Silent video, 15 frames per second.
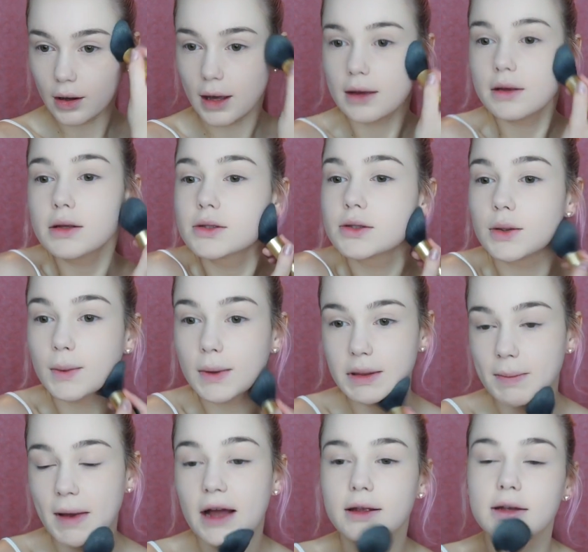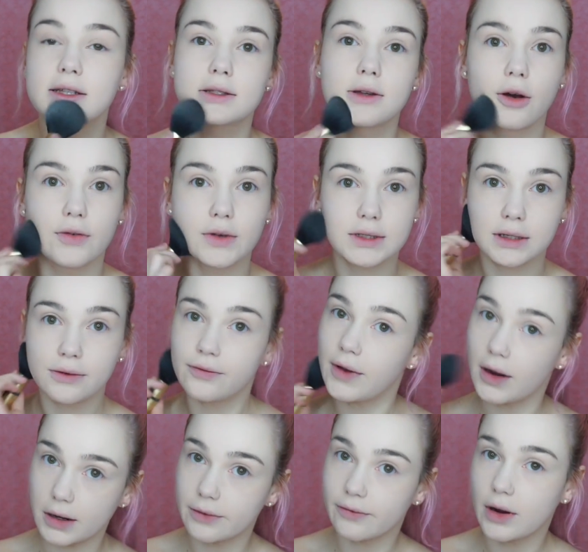Okay, so with powder it's obviously
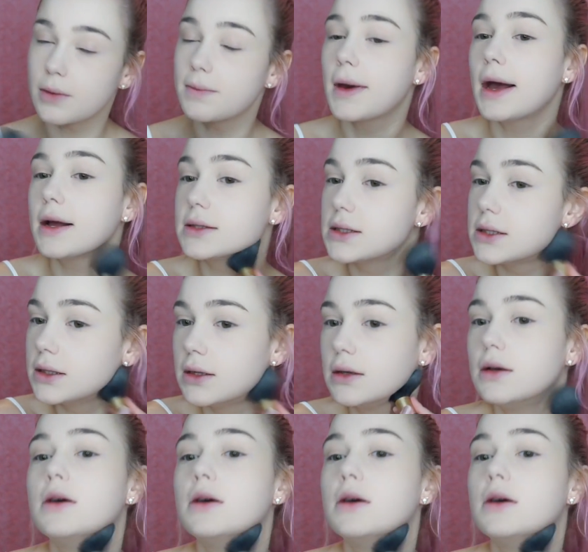very, very matte.